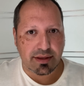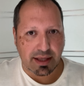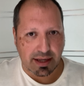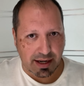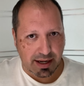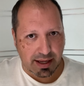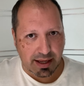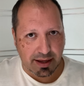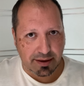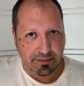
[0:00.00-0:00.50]
that
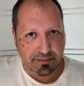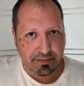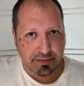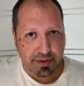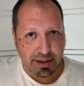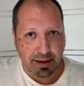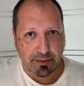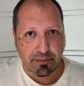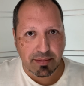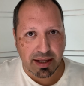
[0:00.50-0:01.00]
I am,
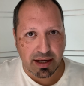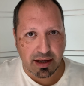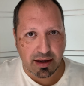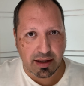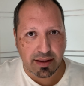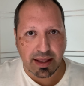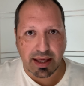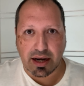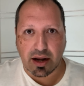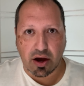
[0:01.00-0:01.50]
that men,
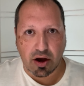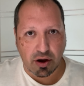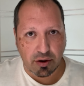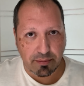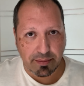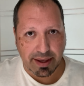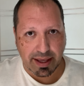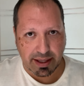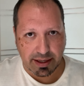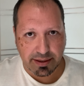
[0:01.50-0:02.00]
that all
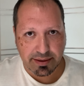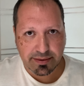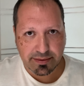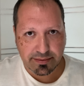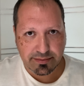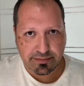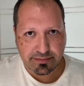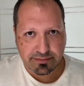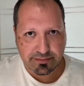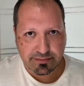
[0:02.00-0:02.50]
men.
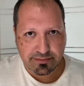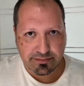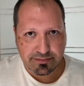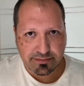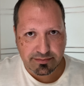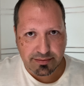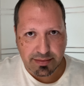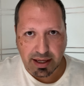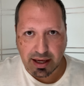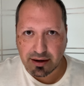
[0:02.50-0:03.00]

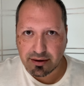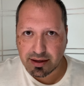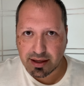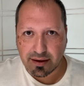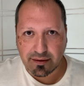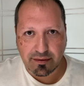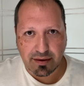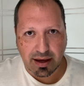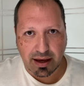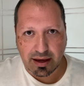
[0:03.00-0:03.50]
I don't
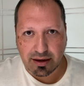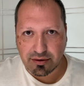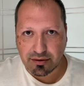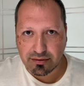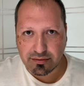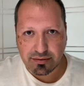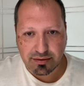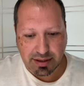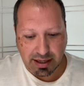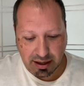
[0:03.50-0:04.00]
give. I
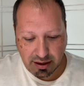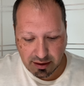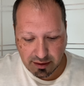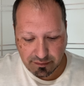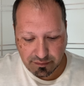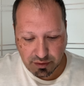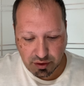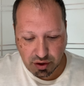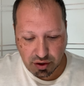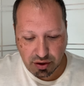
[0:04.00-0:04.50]
don't care
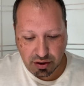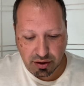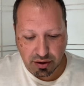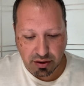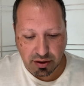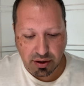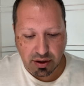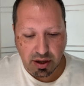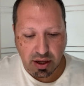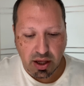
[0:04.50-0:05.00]
if
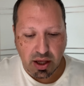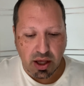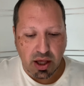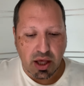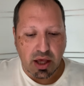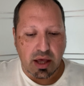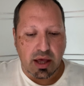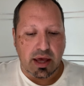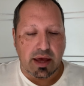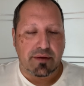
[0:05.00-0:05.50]
you're
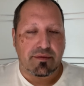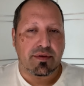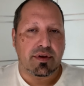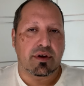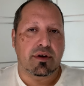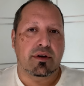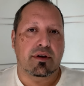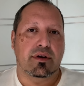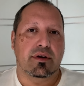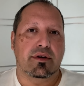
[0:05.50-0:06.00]
if
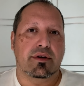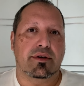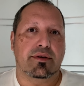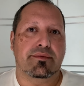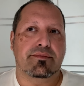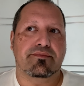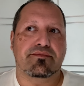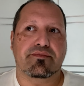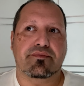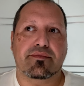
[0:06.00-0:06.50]

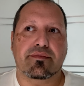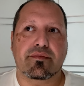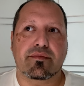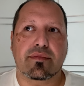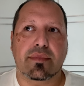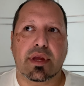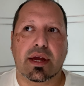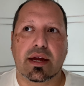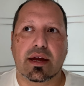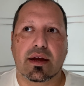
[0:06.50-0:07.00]
you're
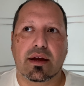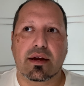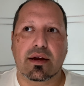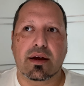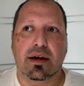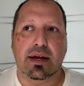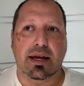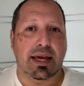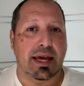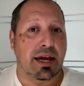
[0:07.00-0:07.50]

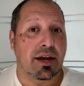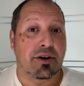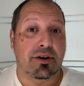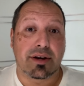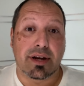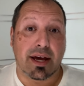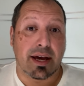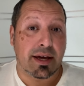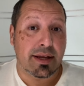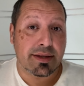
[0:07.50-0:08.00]
gay or
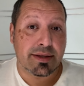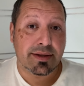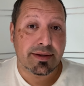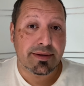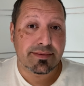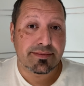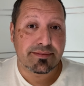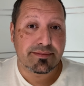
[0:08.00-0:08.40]
not.